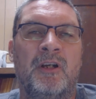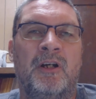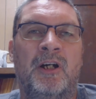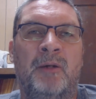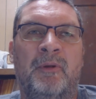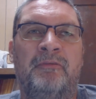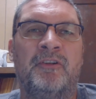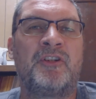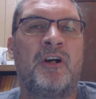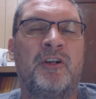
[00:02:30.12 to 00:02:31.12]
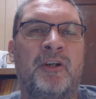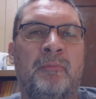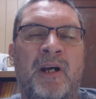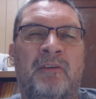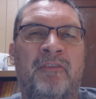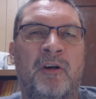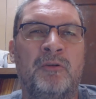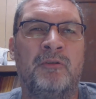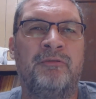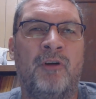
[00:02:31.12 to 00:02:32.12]
If you're talking about
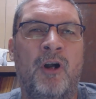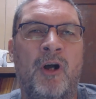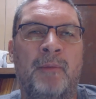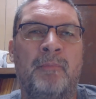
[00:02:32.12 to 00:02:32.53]
voter fraud,